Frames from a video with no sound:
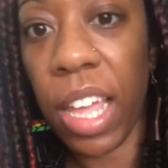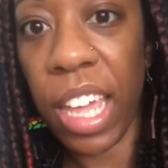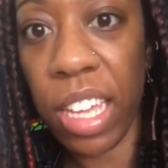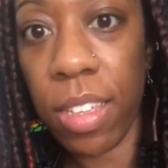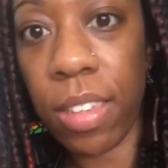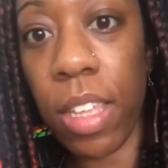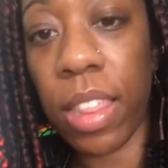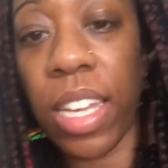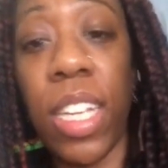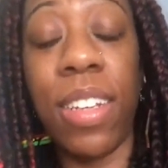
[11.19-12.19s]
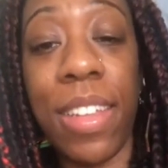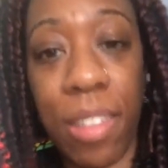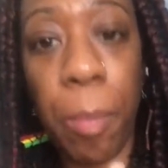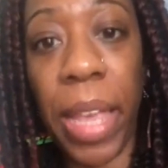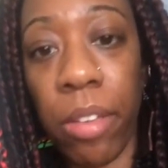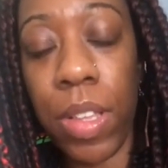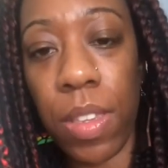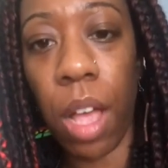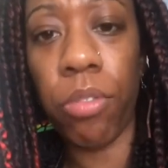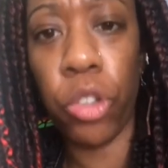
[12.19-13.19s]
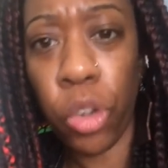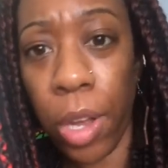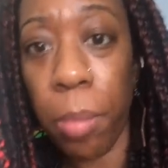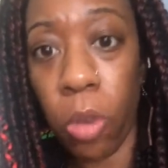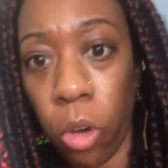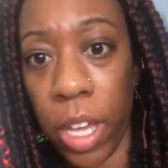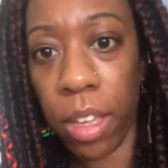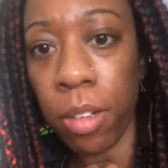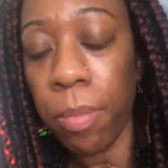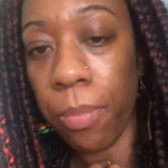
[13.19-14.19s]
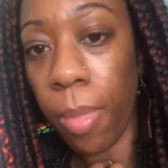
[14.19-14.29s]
is the disappearance of Joy Morgan.